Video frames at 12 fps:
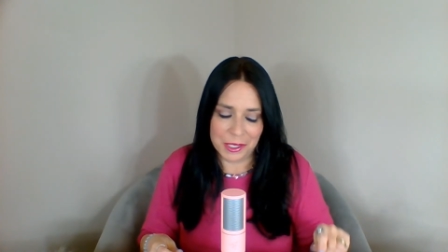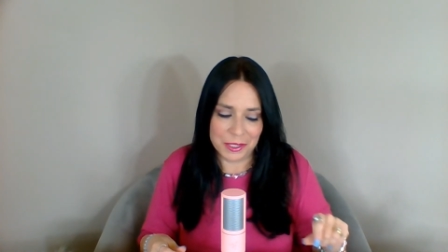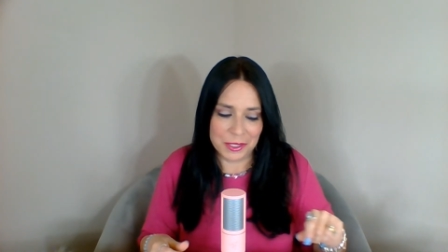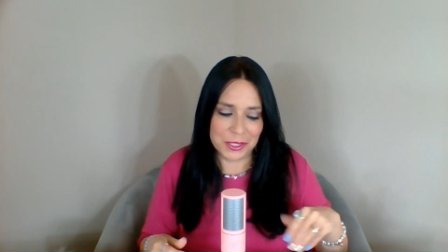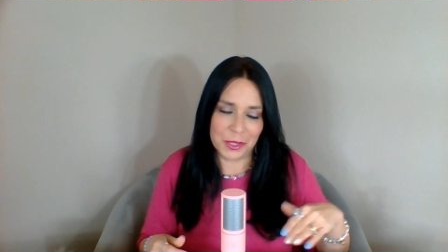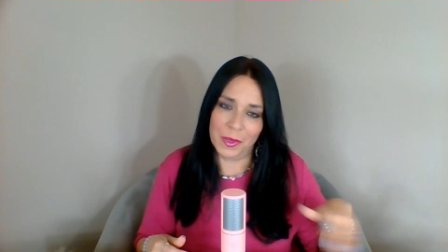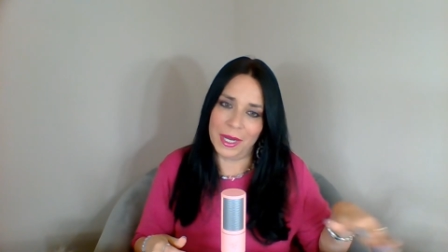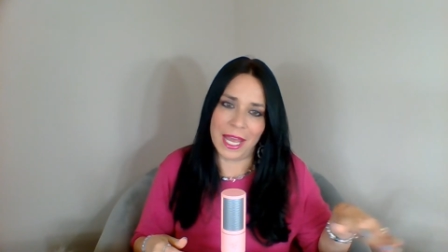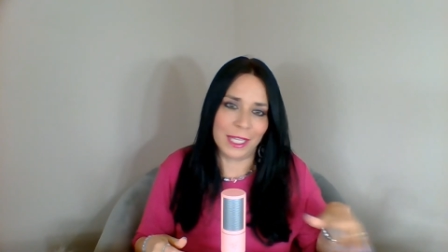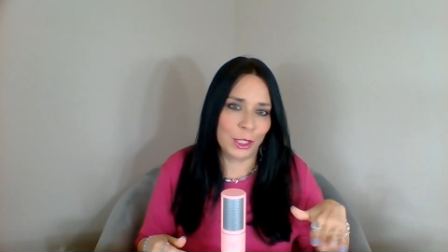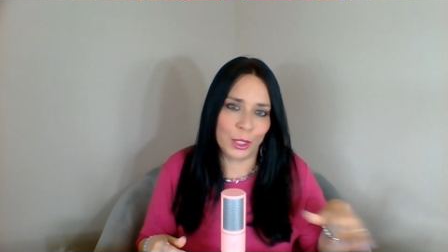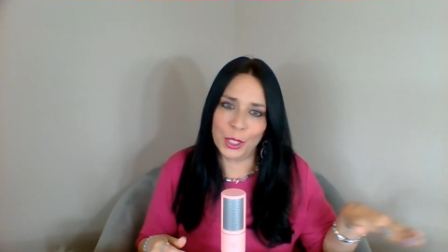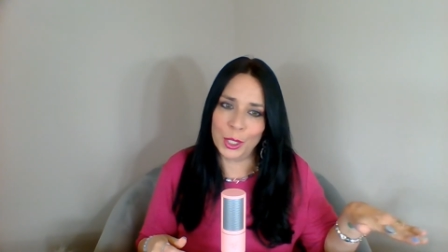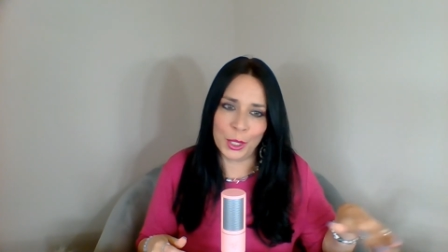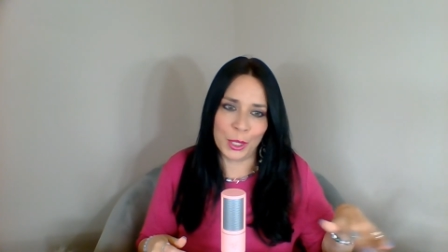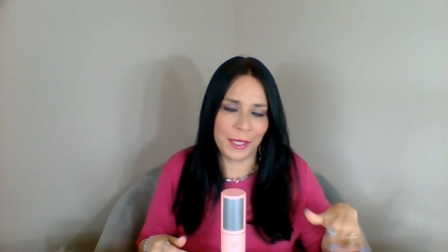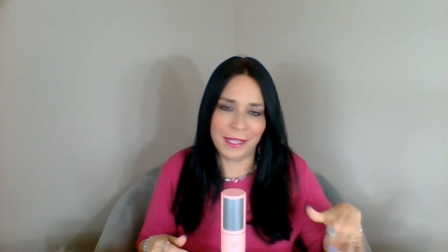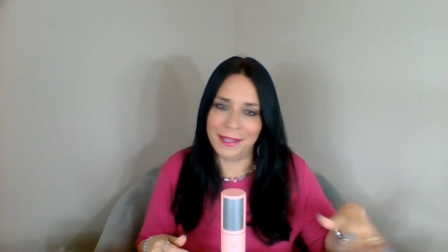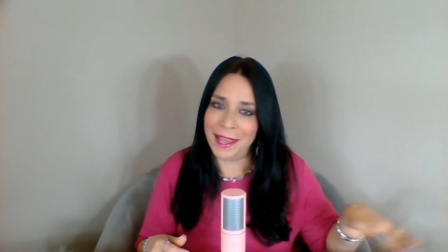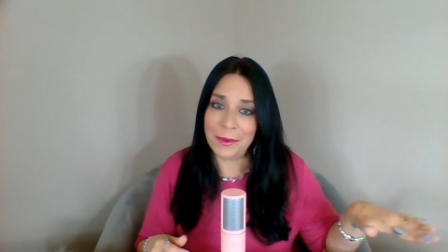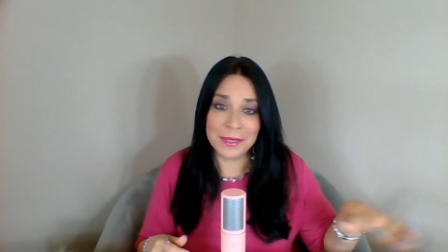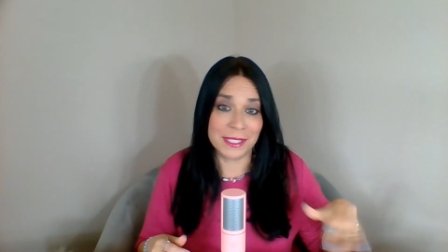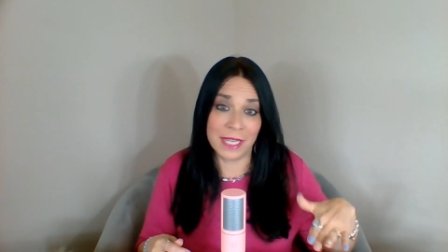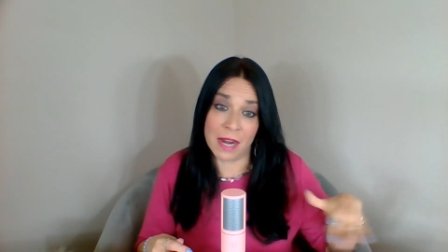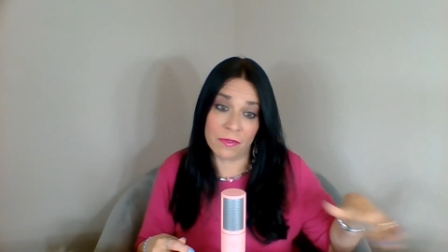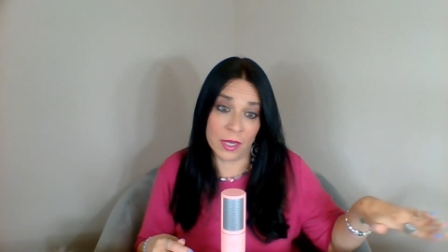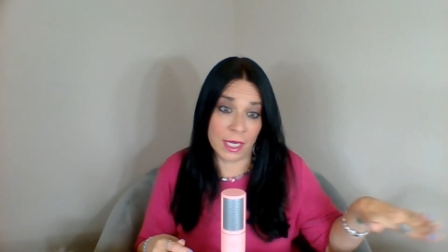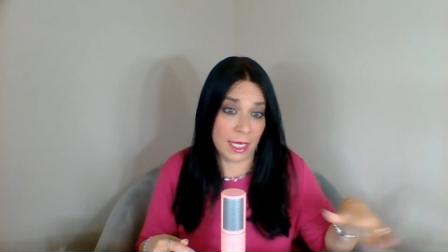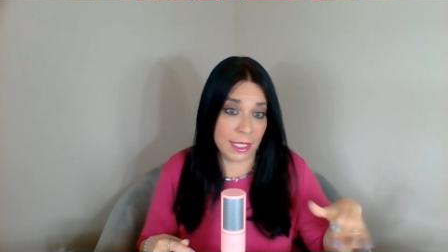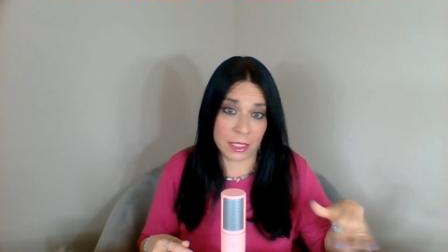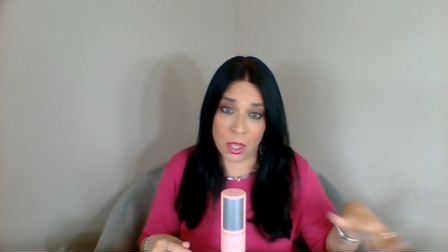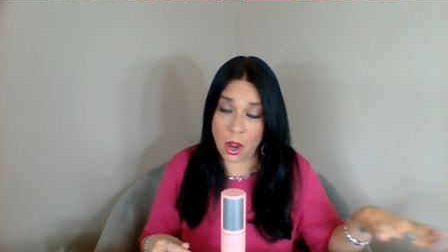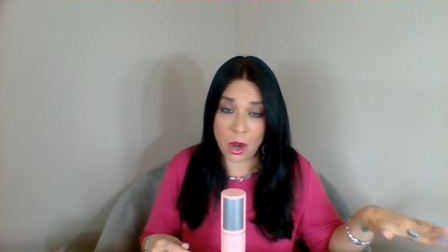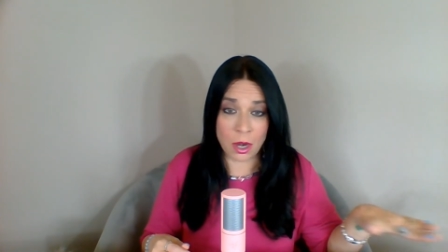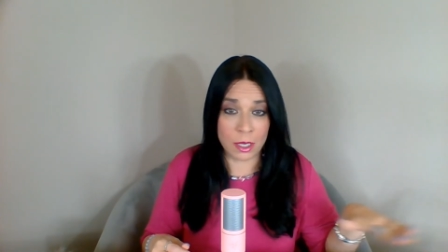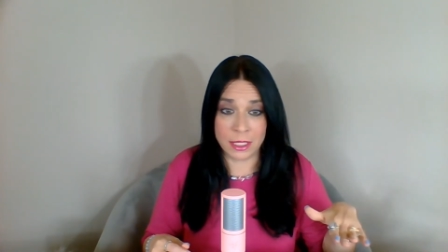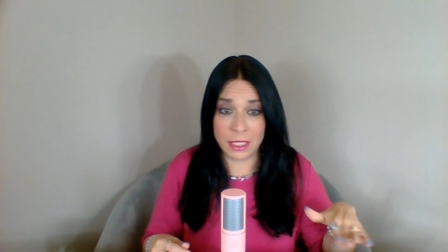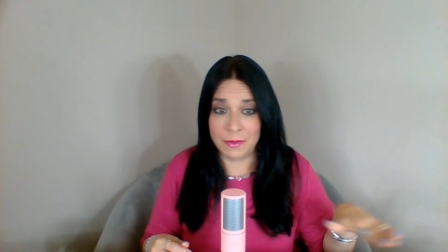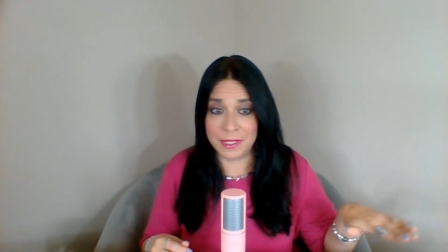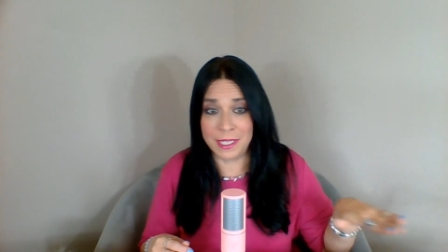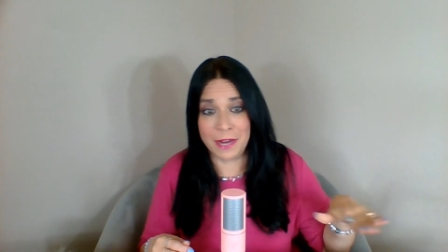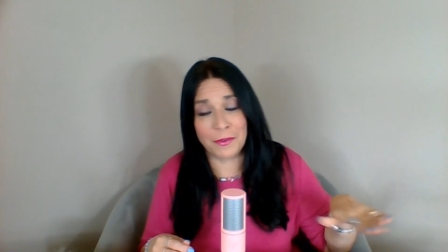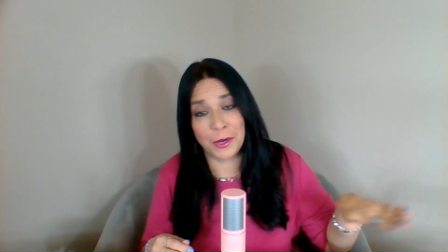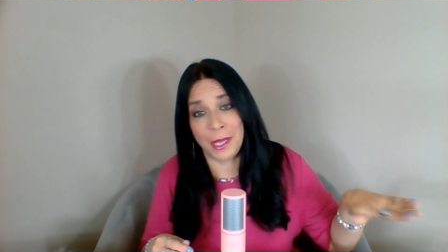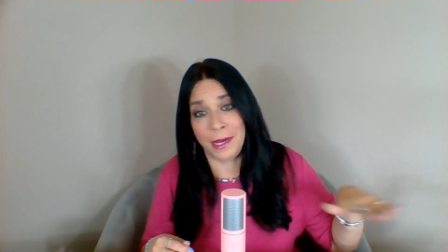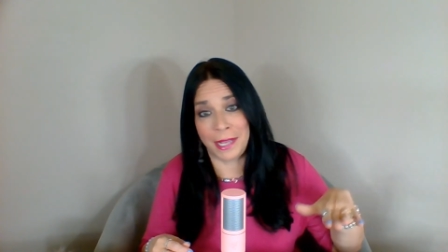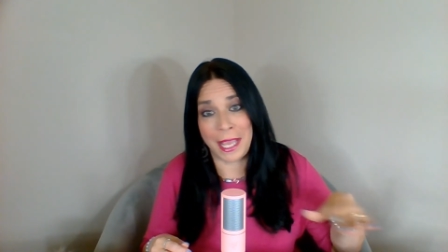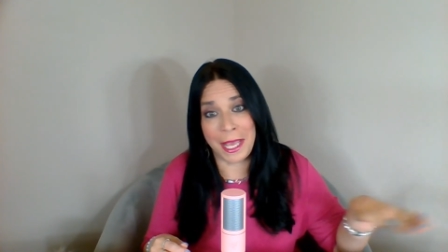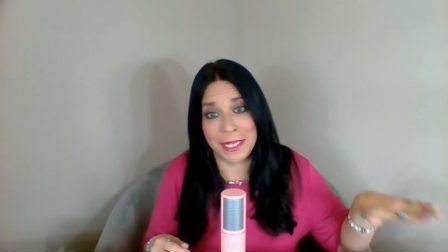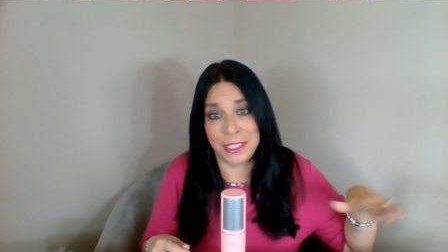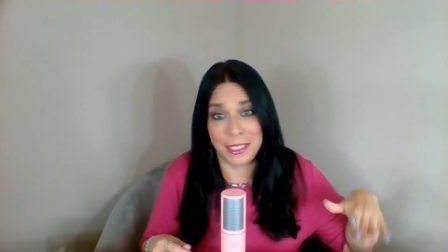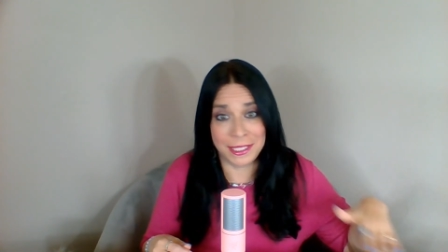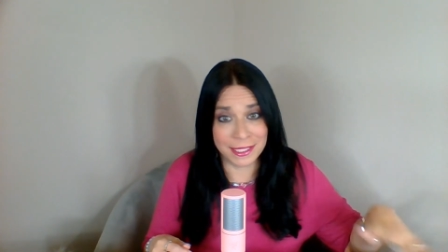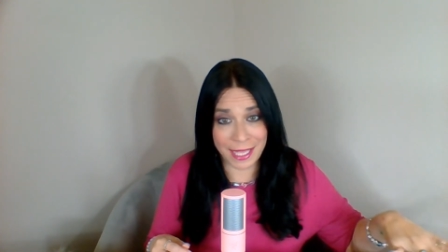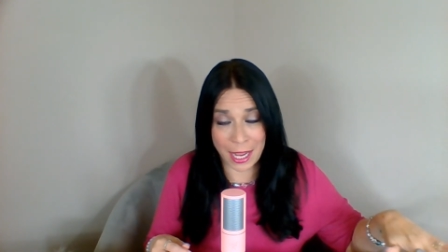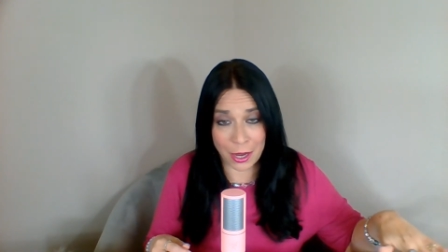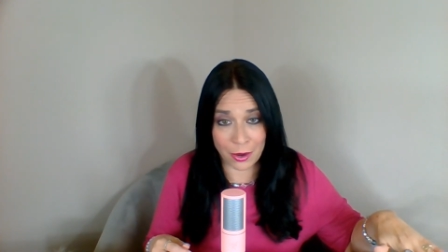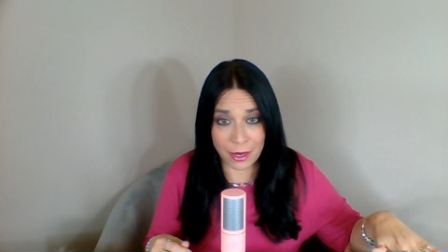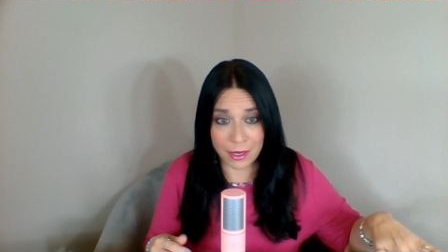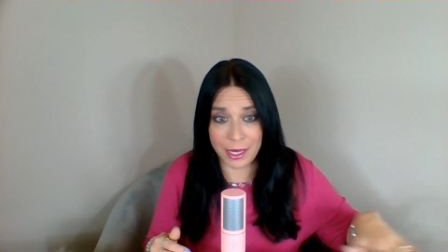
So when I learned that that was never in his cards, he was never going to catch his carrot.